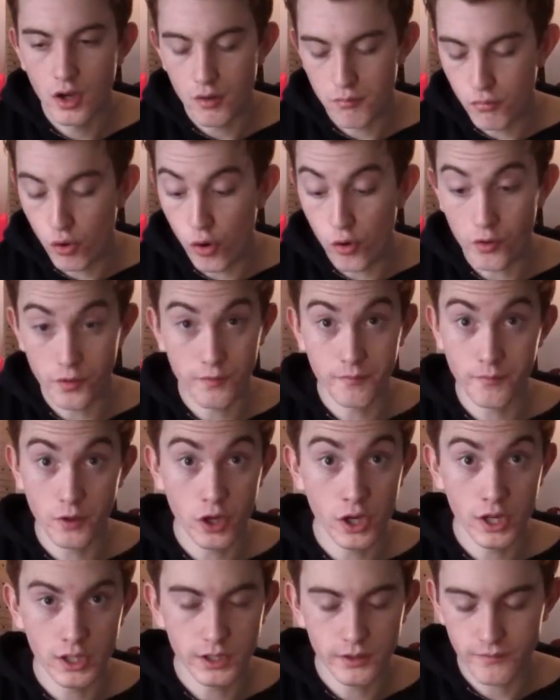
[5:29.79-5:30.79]
more than
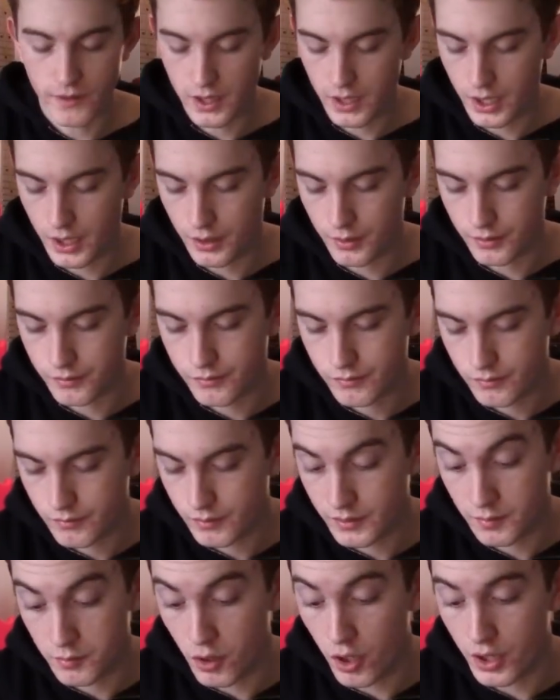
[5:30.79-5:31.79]
early Van Halen, to be